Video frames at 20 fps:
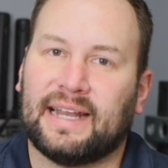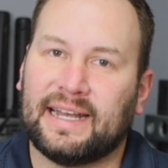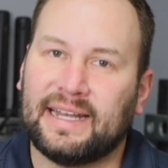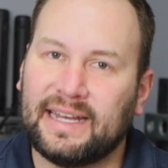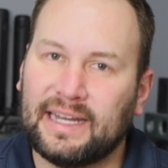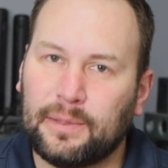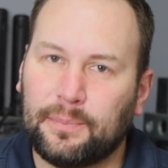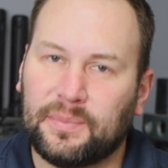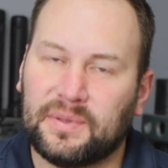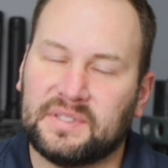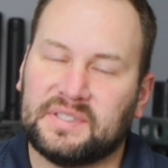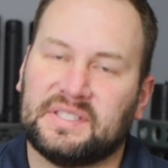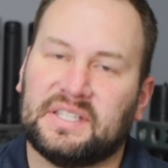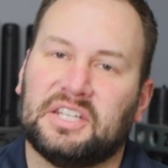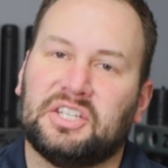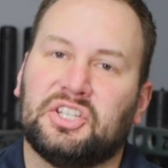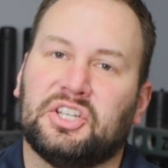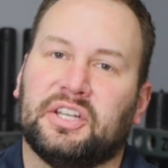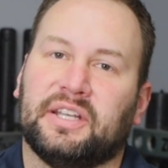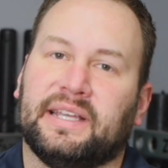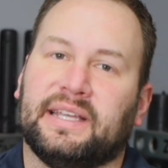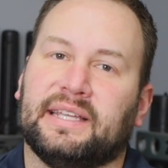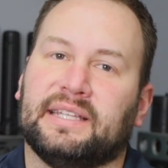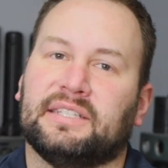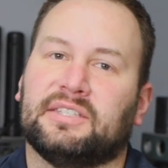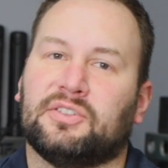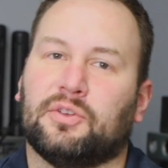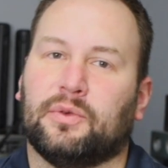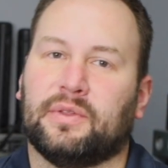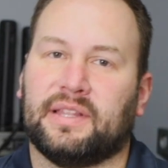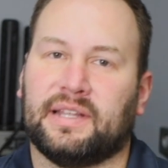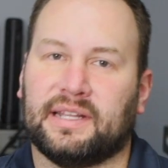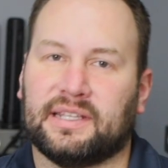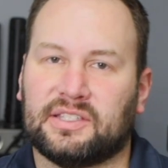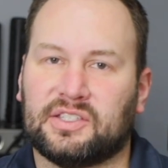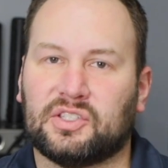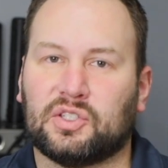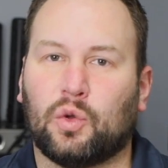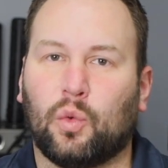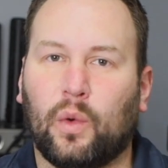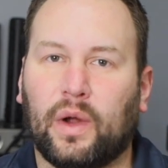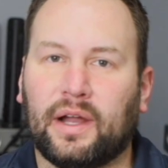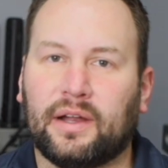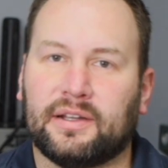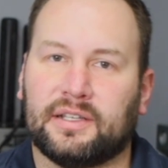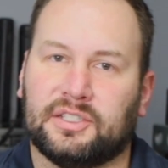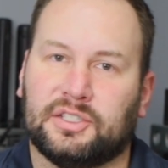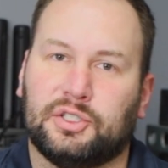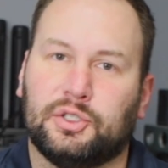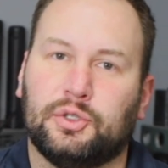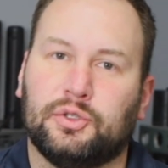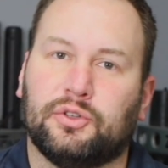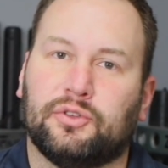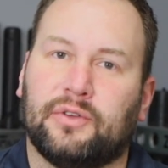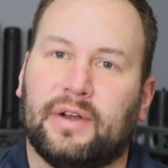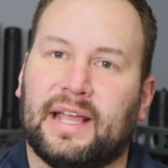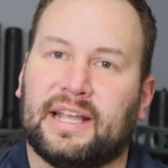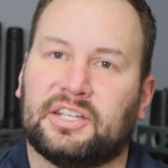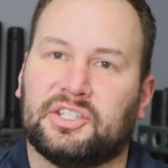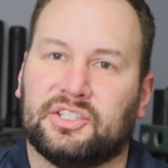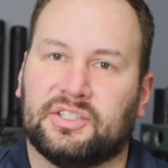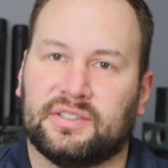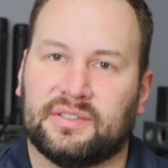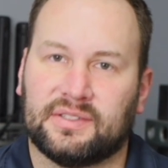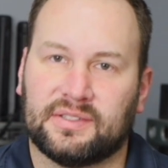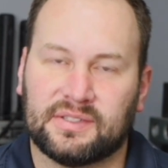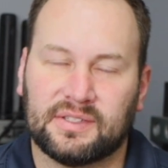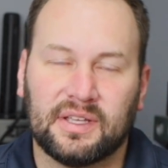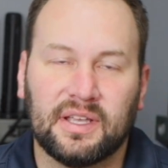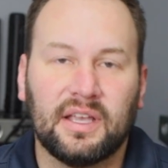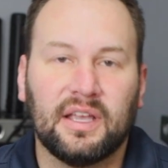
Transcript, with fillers: I need to position it so that it's square in two directions.